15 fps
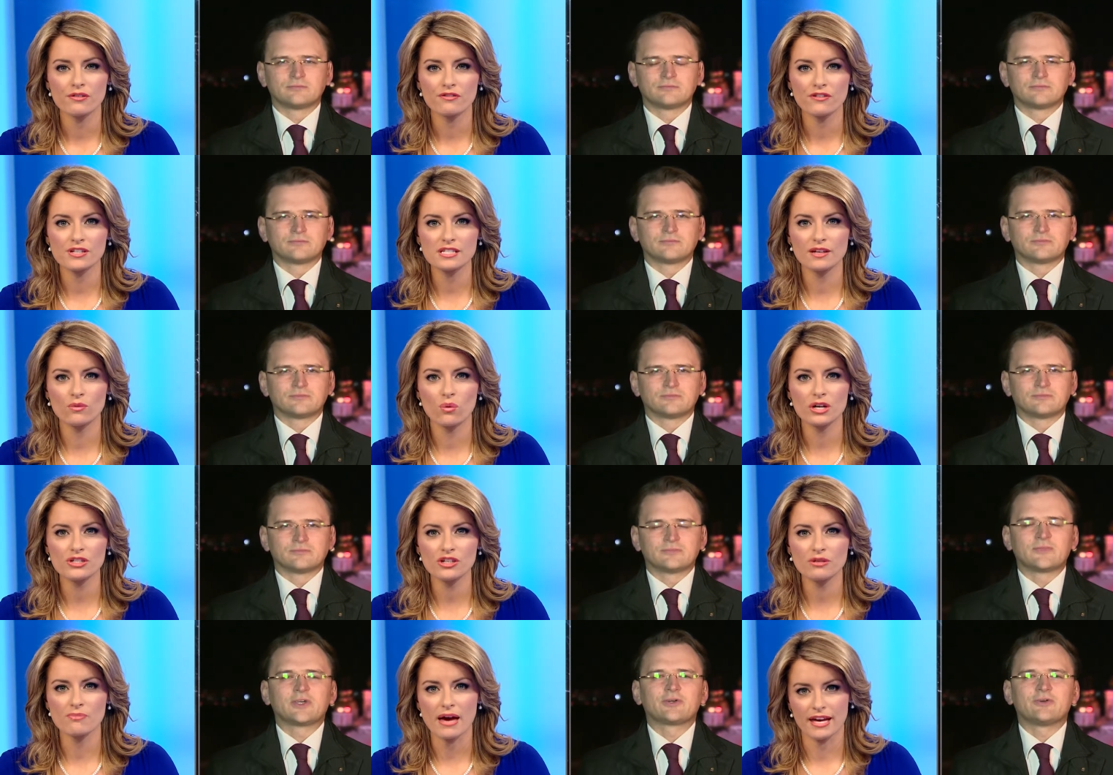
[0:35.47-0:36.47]
Speaker 1: Firstly, what
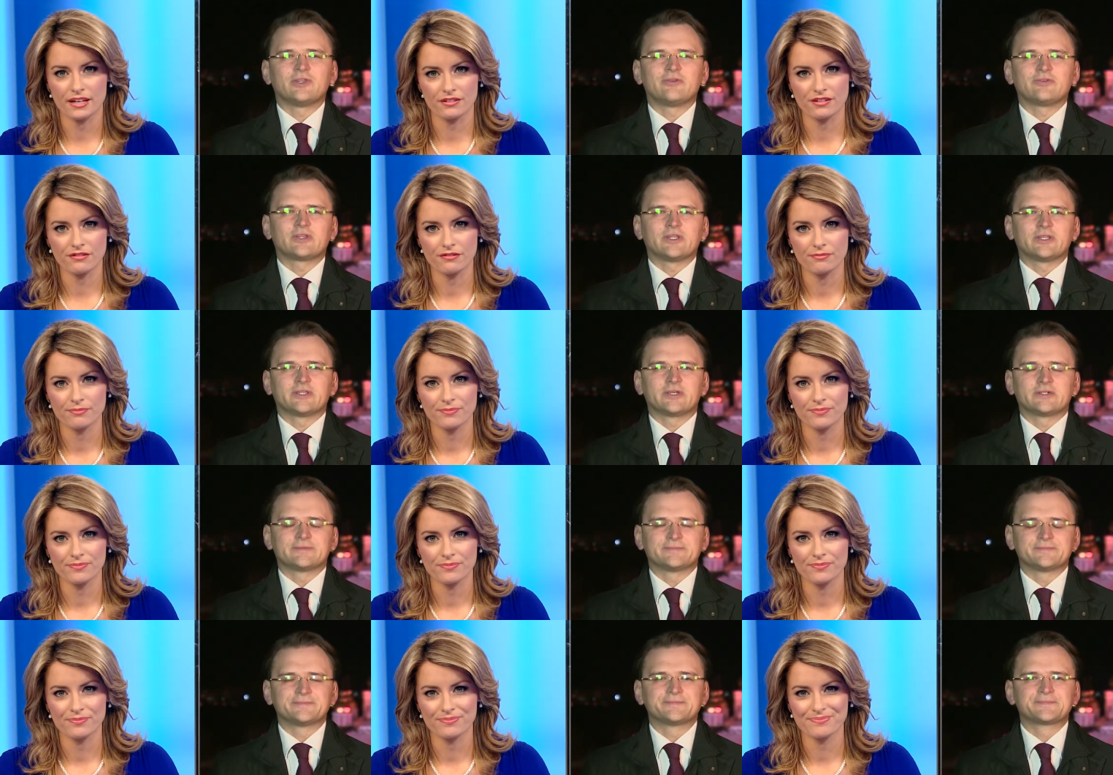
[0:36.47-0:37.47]
do you make? Good
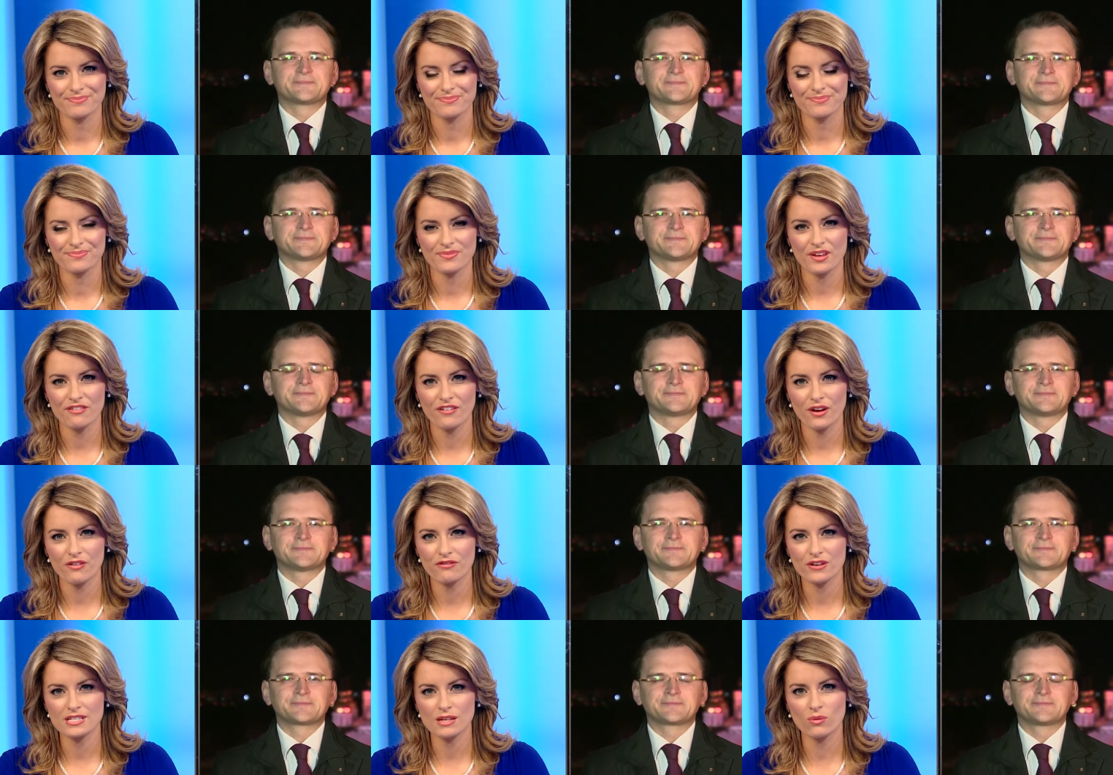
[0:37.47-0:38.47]

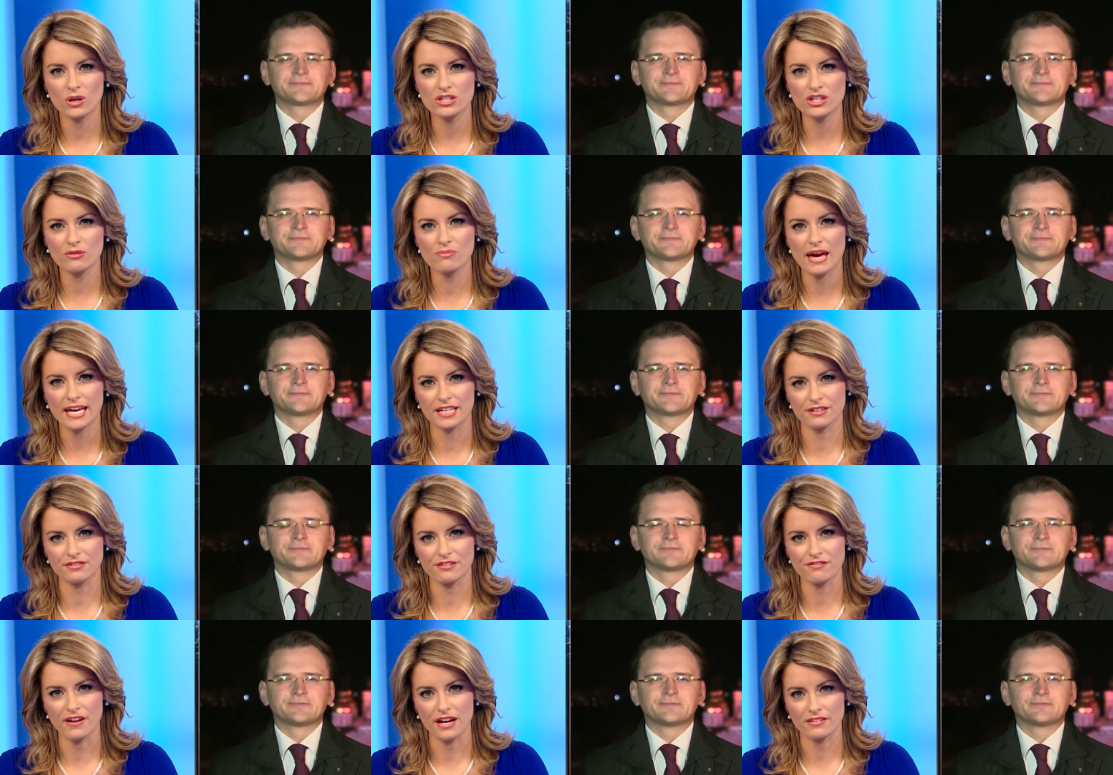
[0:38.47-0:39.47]
Firstly, what do you make of
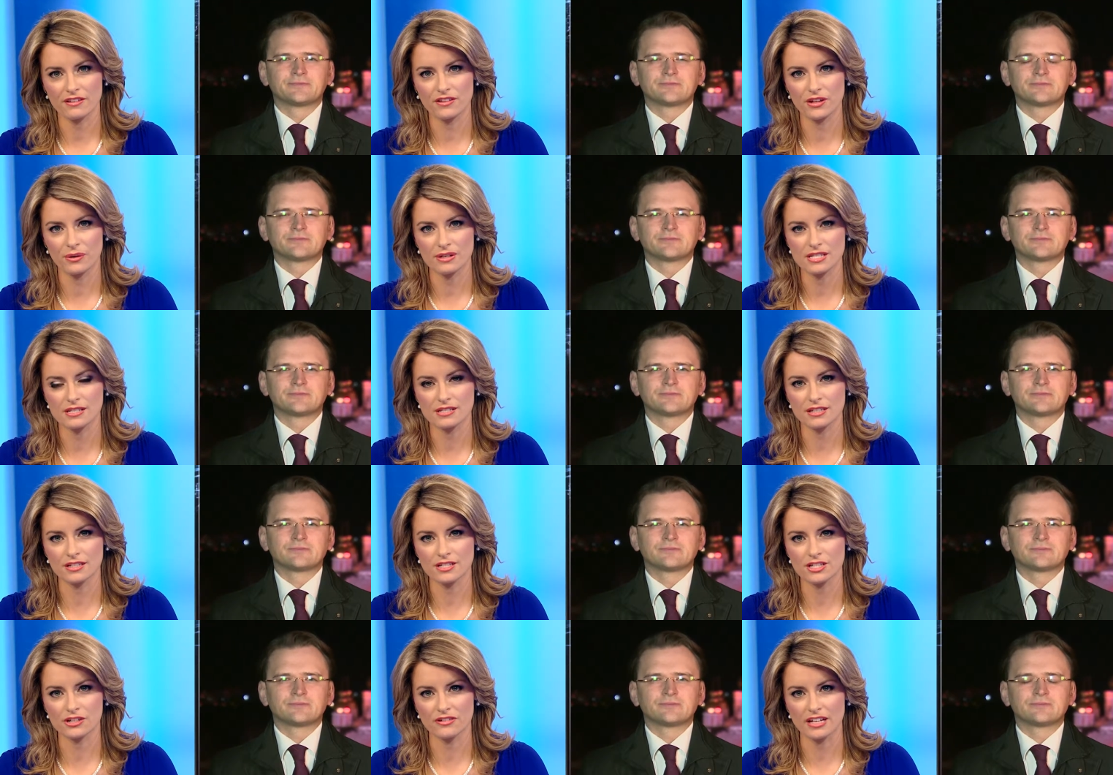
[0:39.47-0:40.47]
the fact that the US is
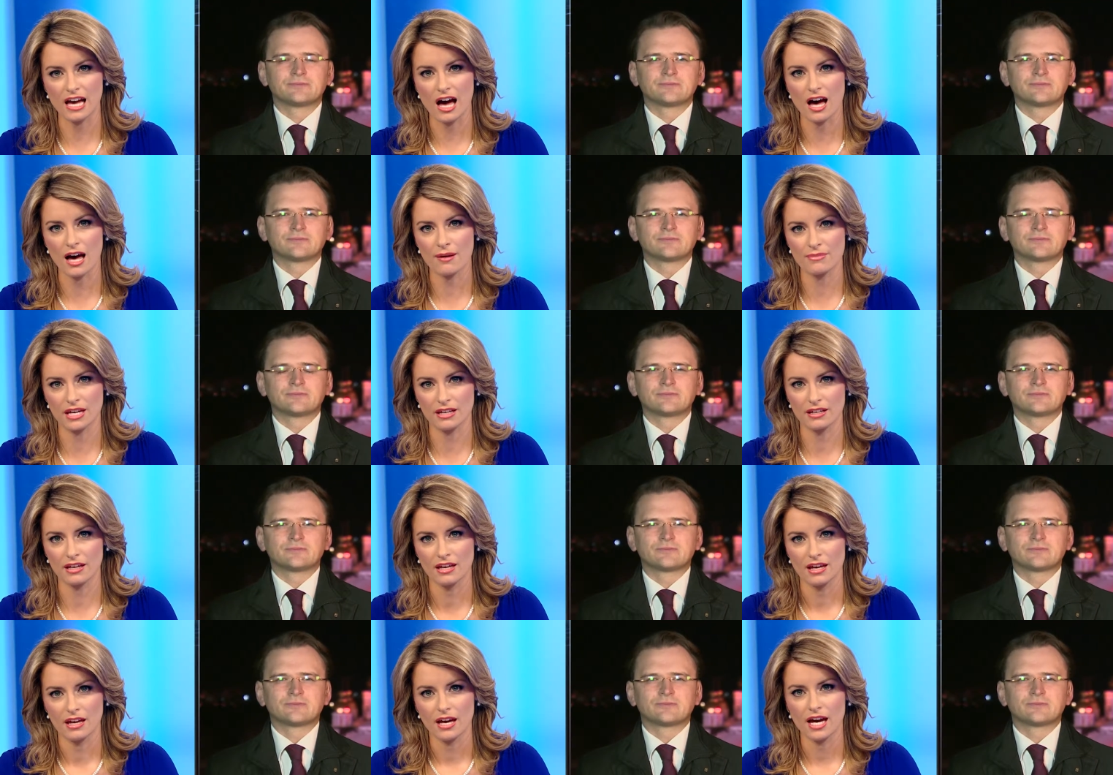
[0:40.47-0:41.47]
considering
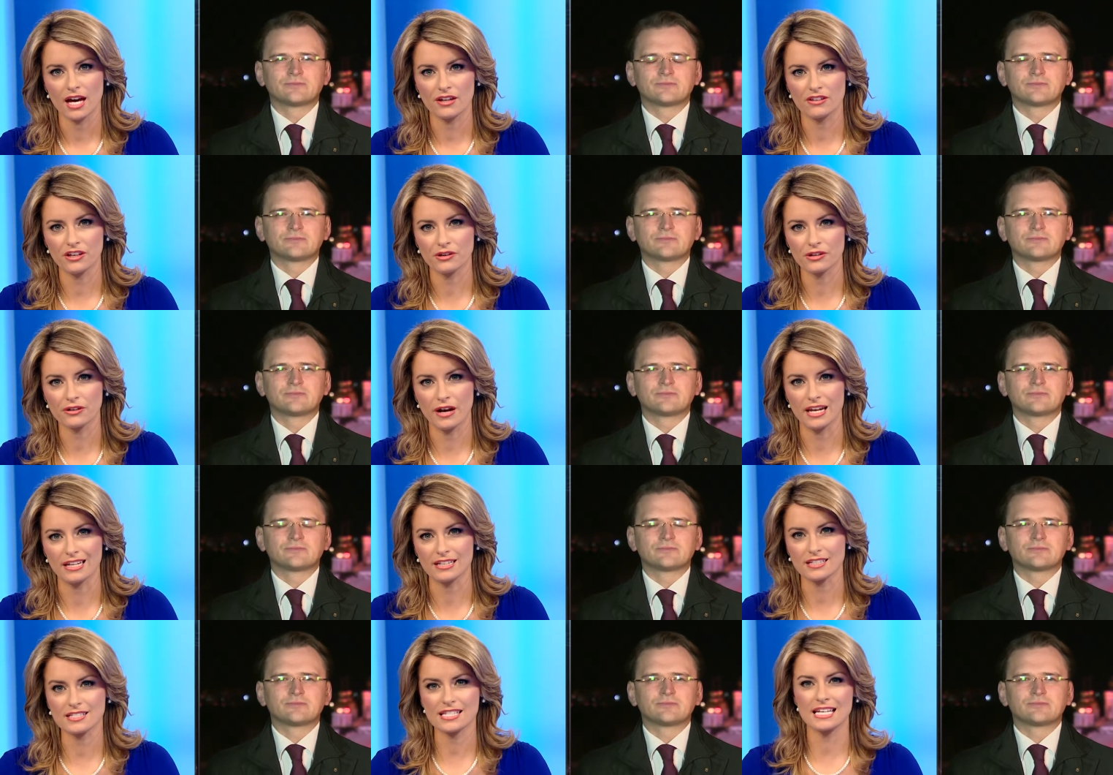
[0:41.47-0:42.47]
arming uh, the
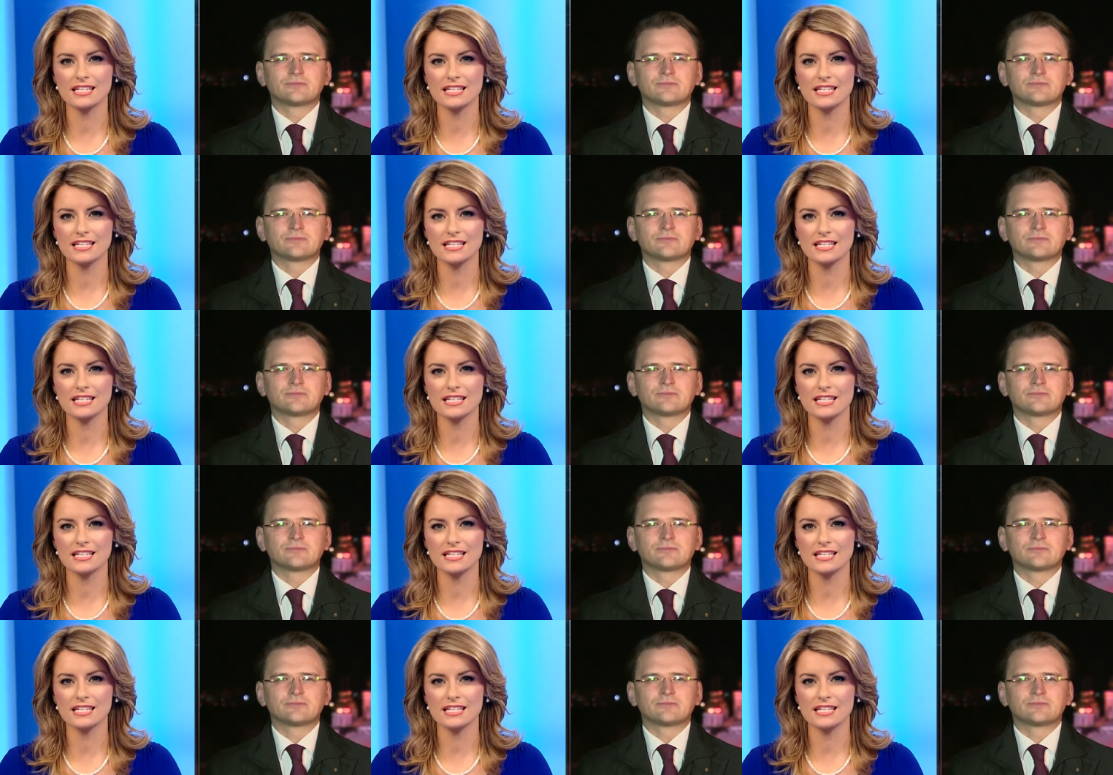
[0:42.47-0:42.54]
Ukrainians?